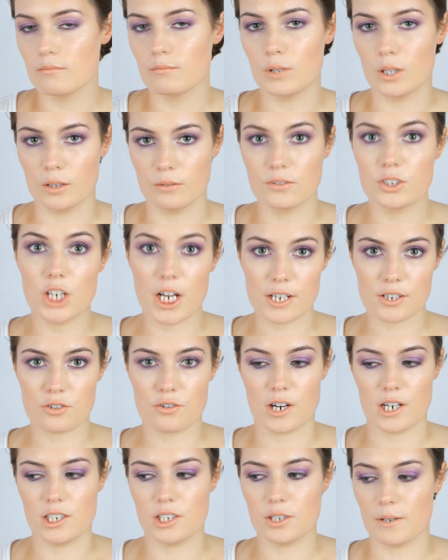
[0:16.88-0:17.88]
well, Jack's
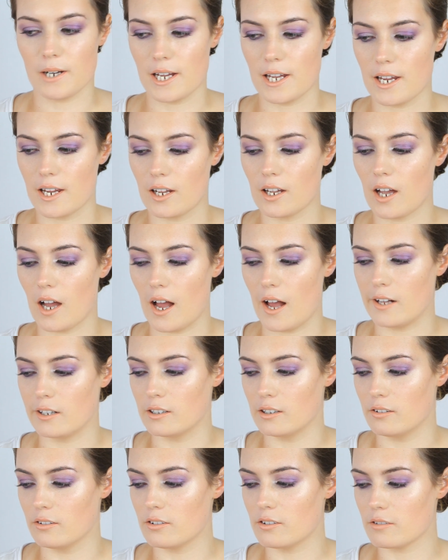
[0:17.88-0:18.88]
graduating
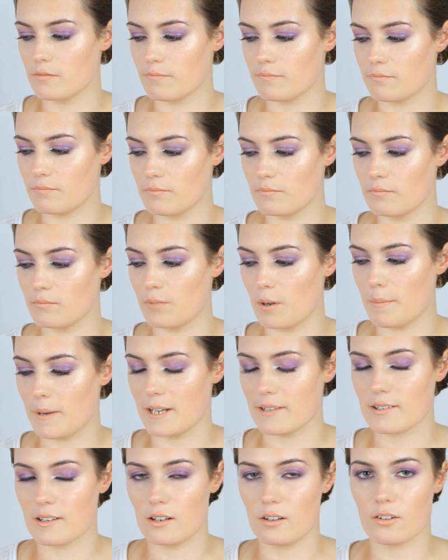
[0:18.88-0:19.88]
and we're
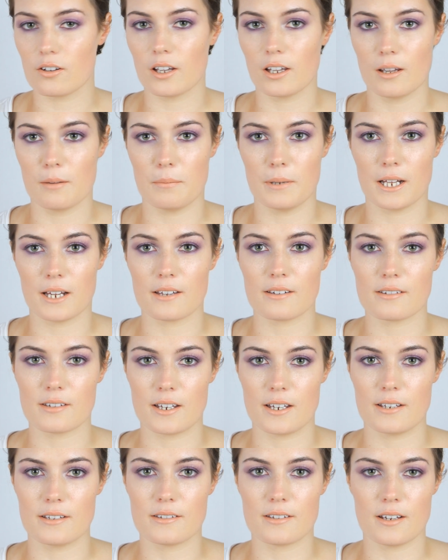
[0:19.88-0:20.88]
basically looking at
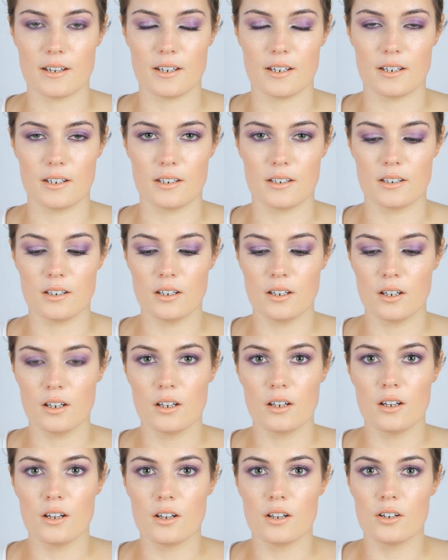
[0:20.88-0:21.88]
places in
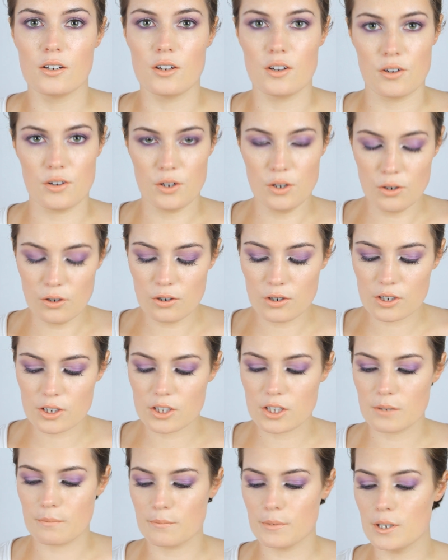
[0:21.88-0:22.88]
New
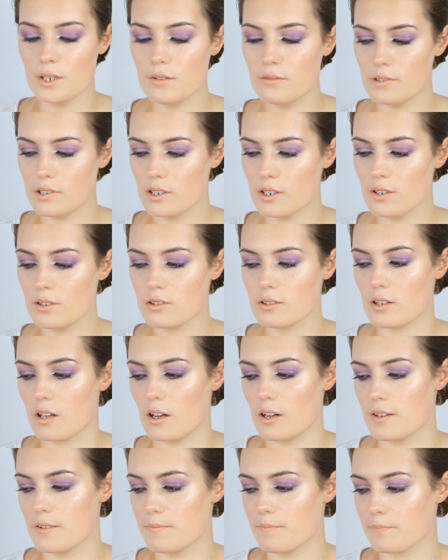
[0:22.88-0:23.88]
York to move to,
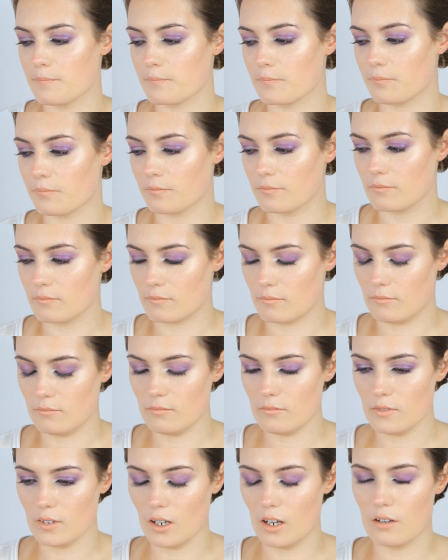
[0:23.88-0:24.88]
so
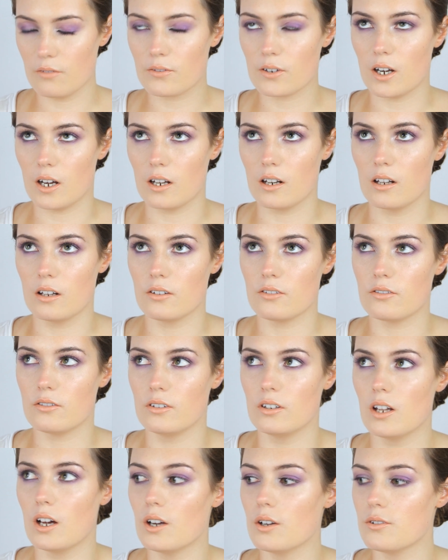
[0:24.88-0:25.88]
I've got
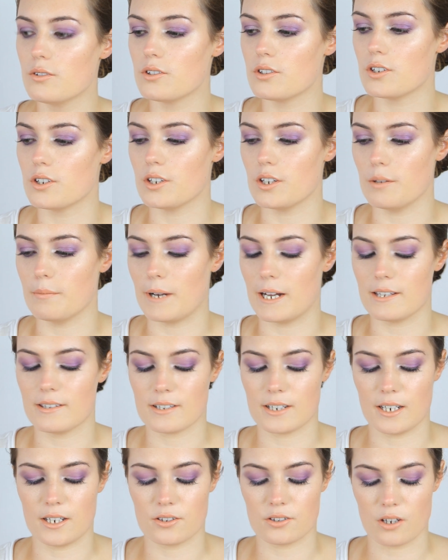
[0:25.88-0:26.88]
loads to do
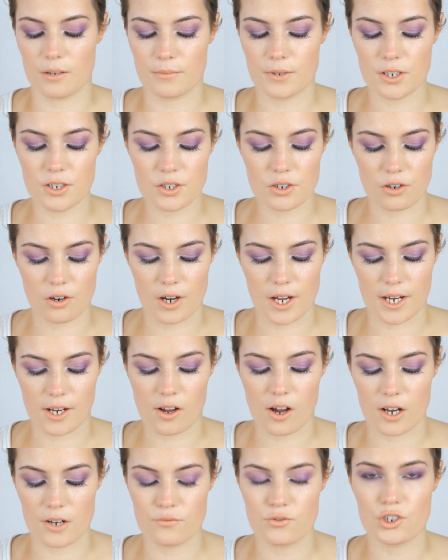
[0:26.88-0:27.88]
basically. So I'm going to try
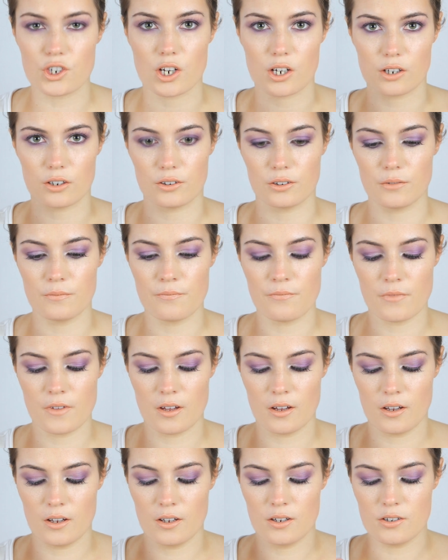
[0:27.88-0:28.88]
and kind of juggle
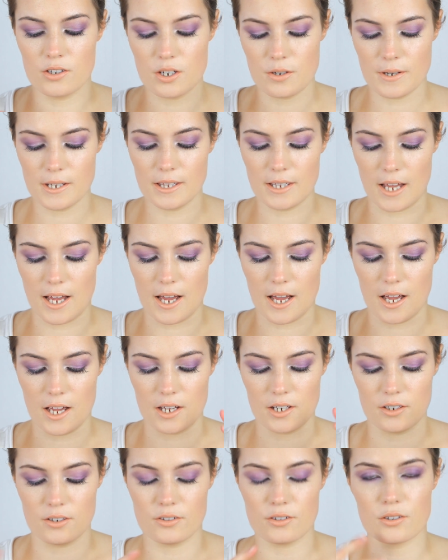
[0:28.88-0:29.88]
doing that
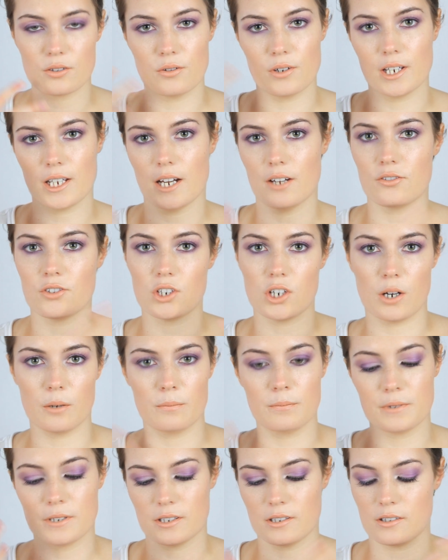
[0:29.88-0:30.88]
and sorting out
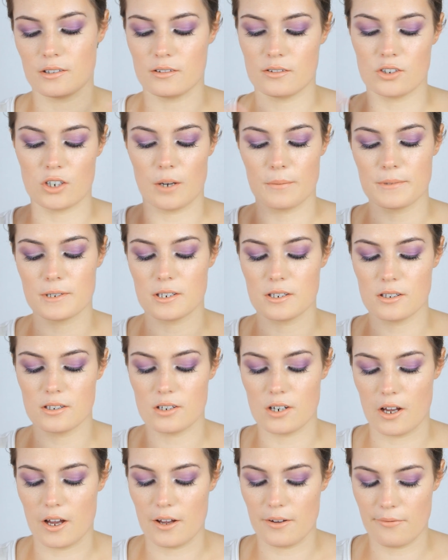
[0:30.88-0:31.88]
jobs and
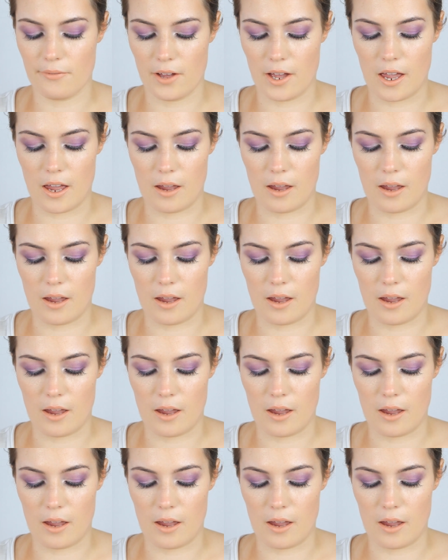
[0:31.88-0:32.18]
stuff,